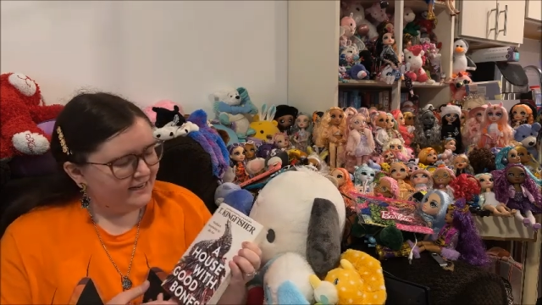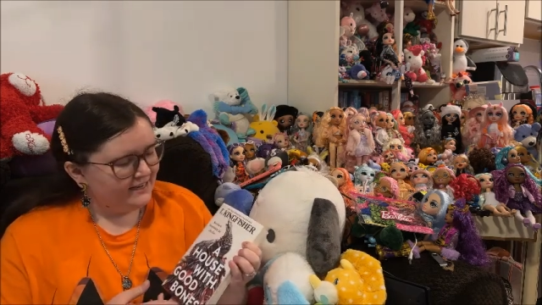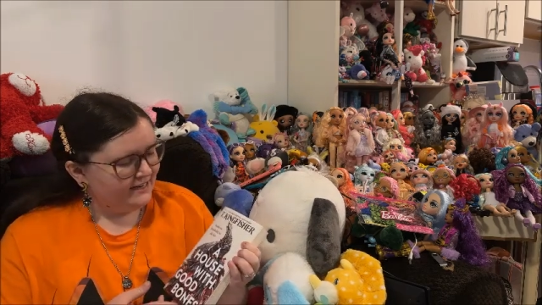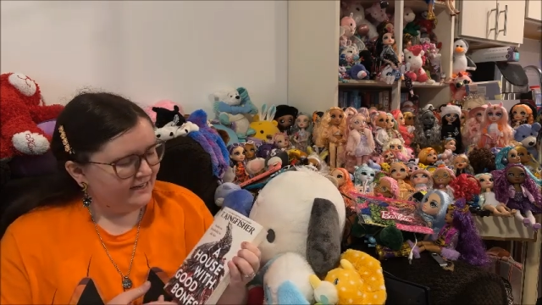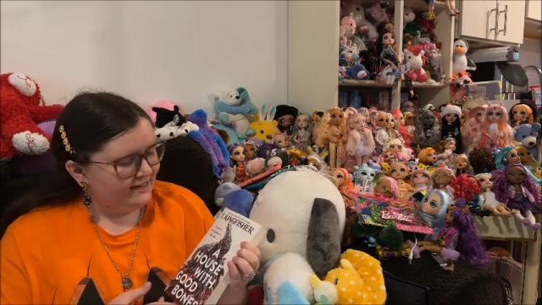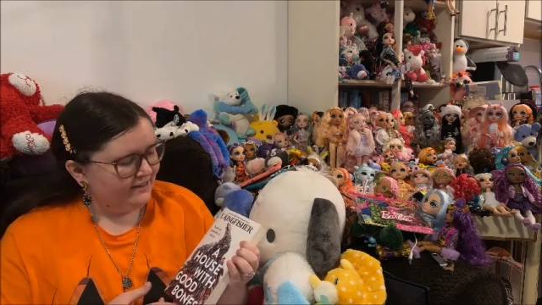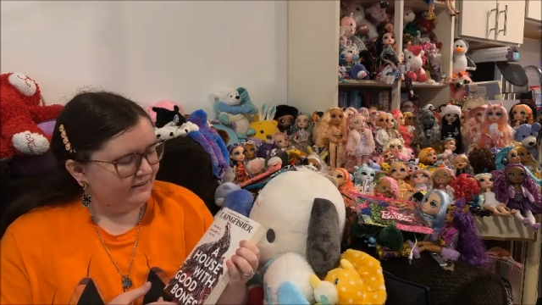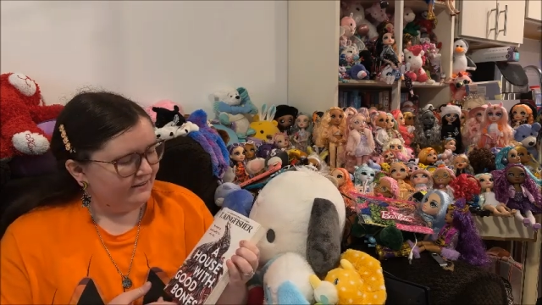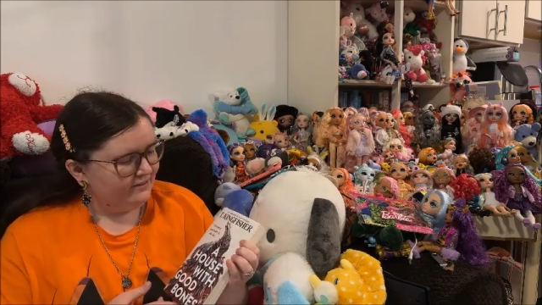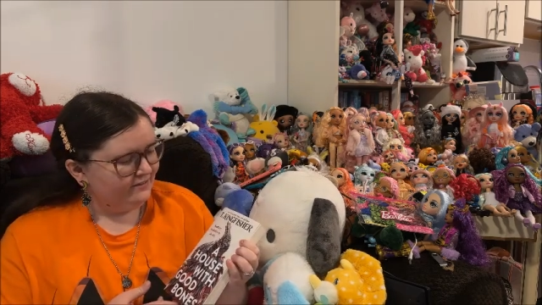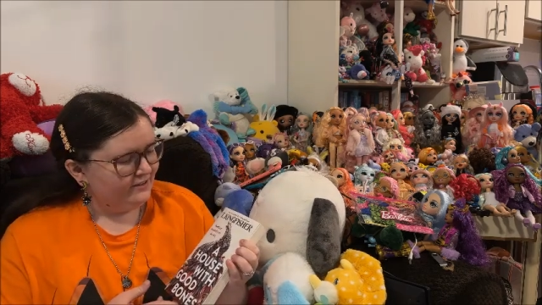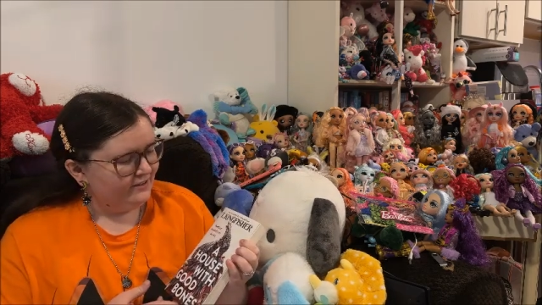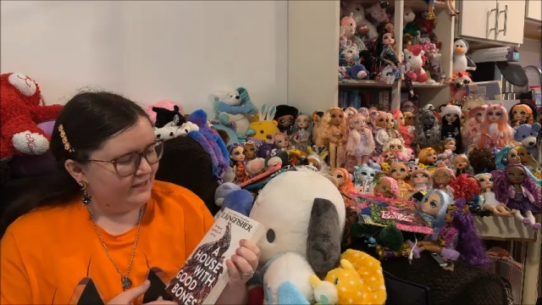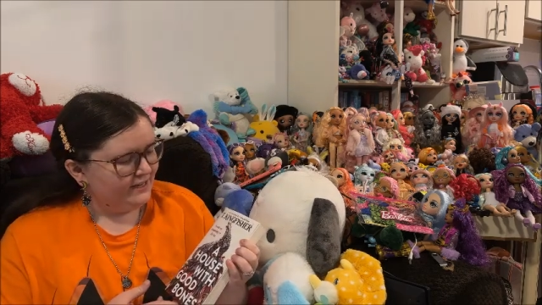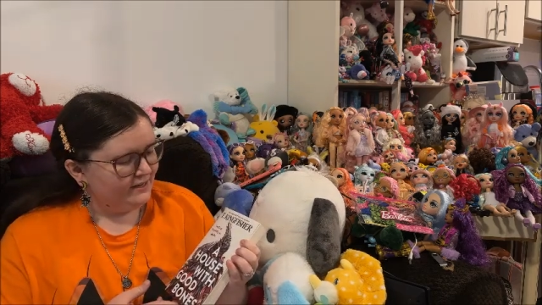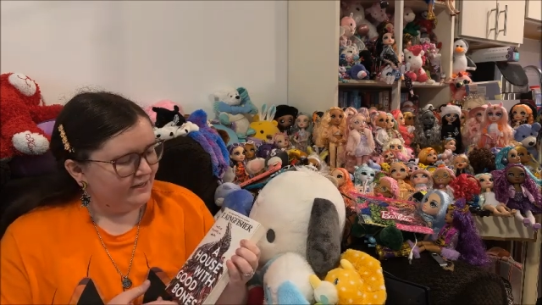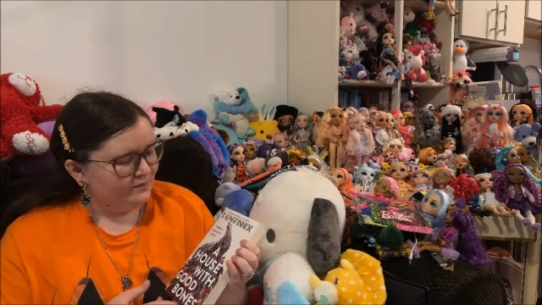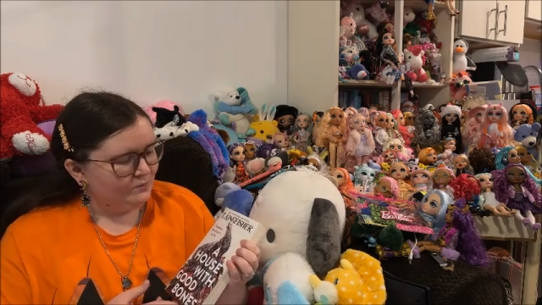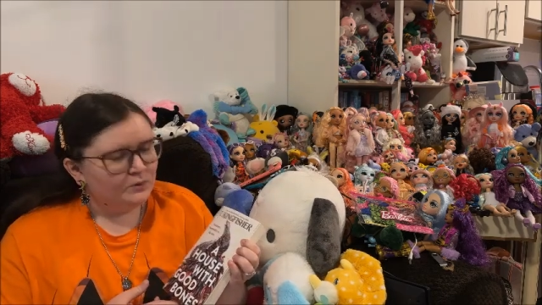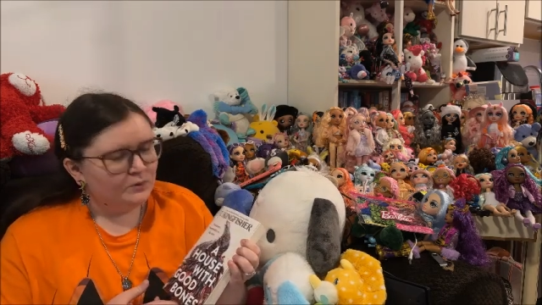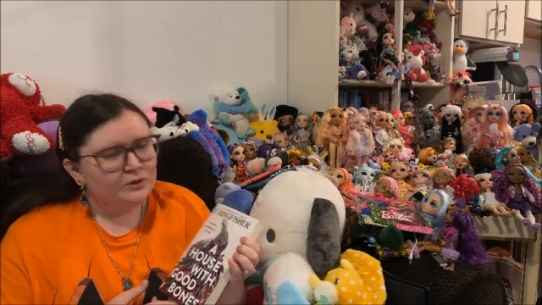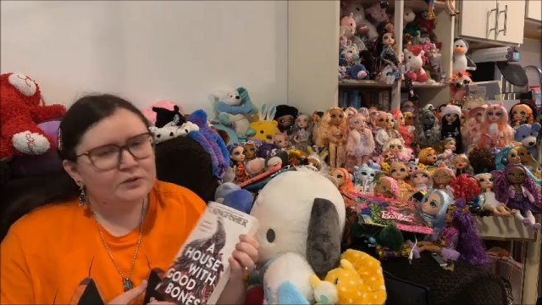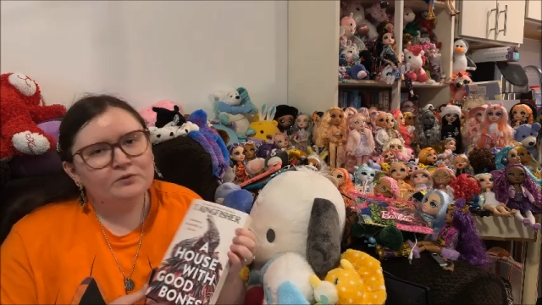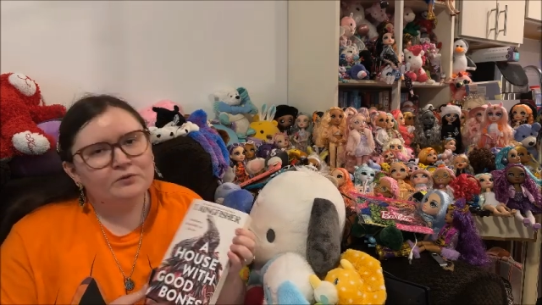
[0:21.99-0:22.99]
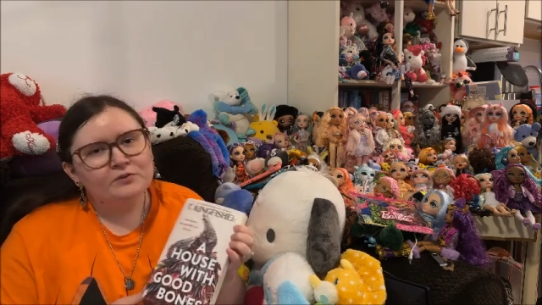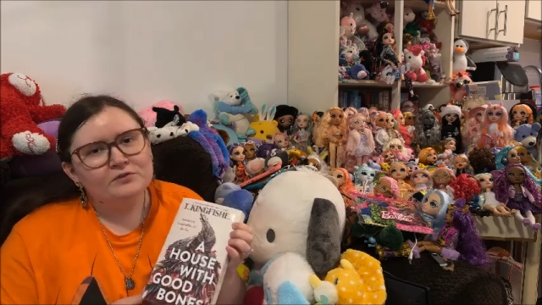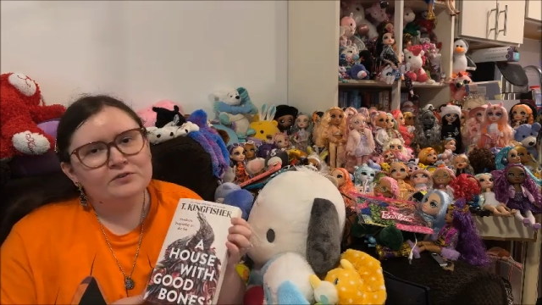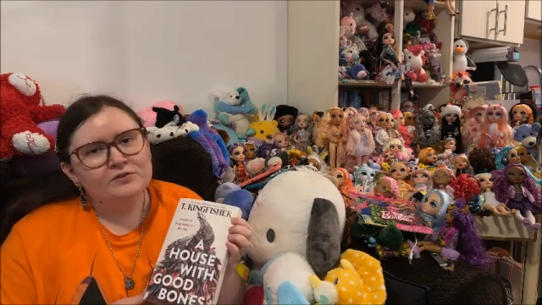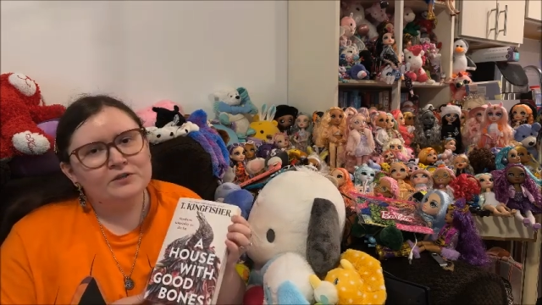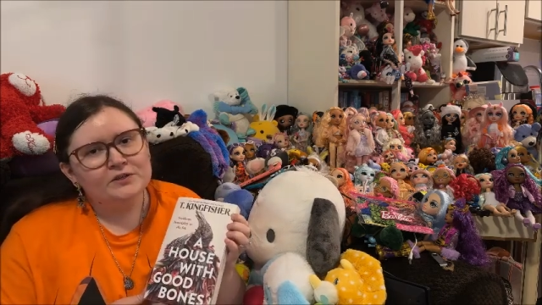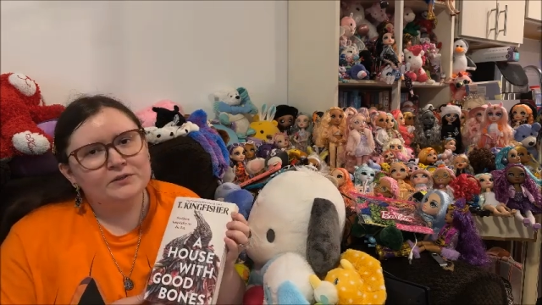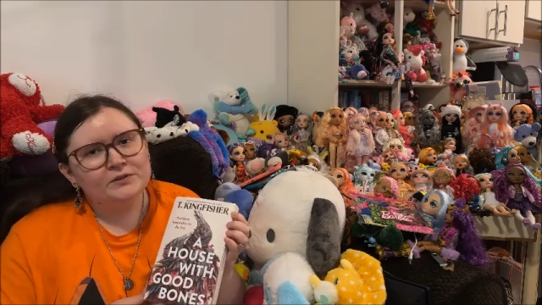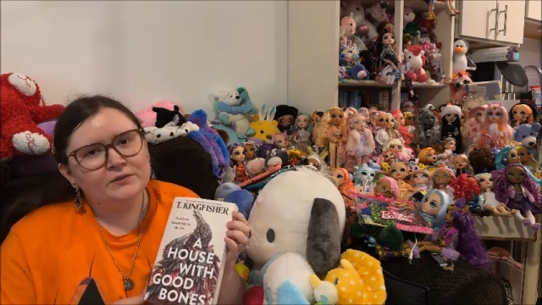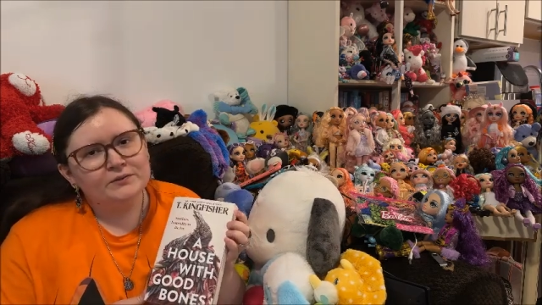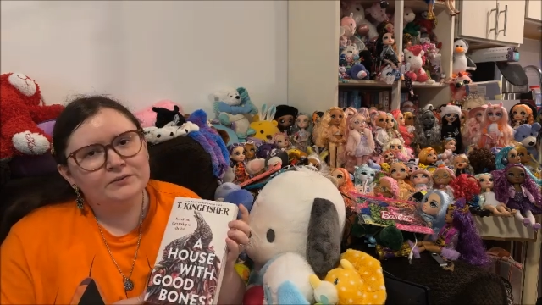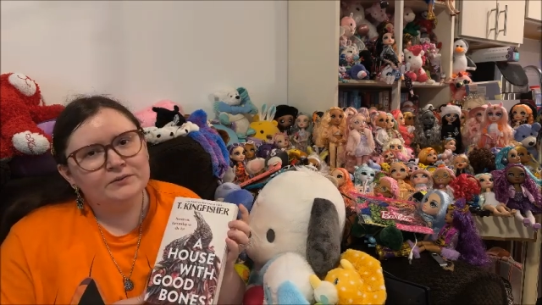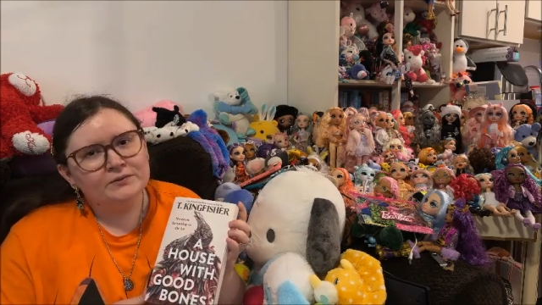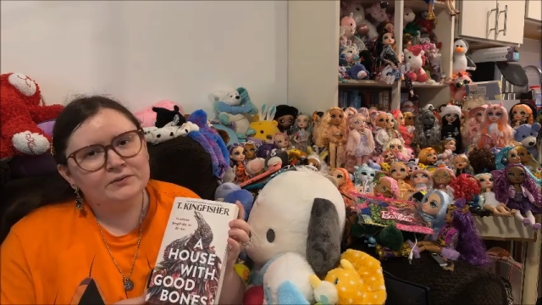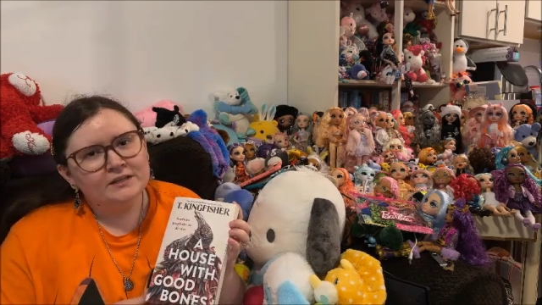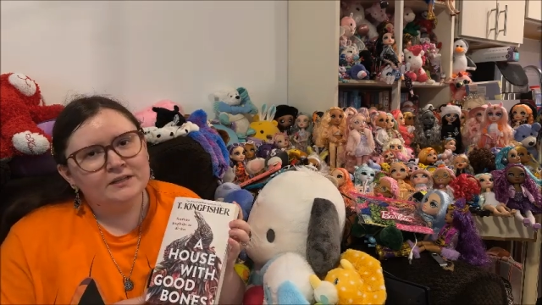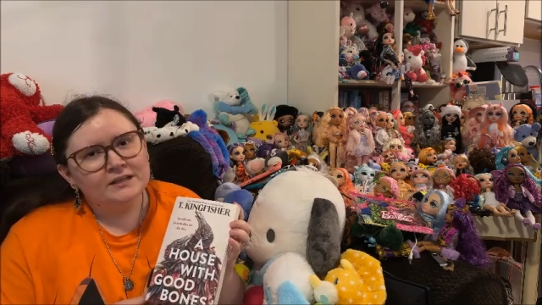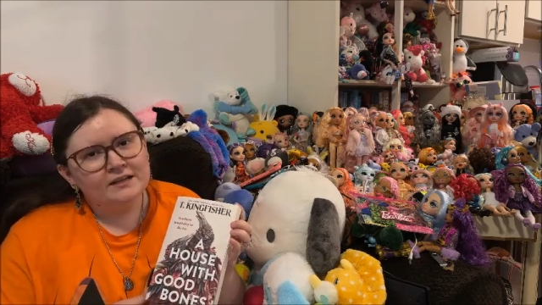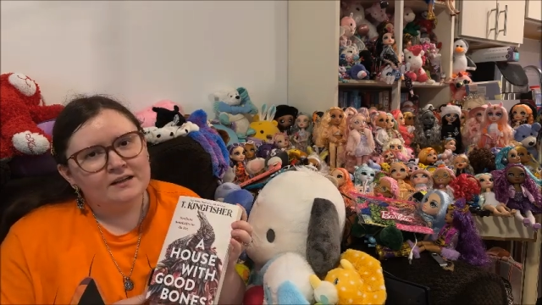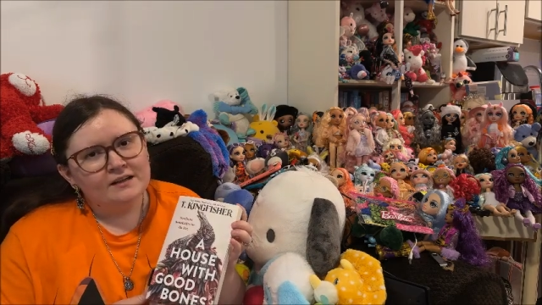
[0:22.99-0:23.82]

have a book review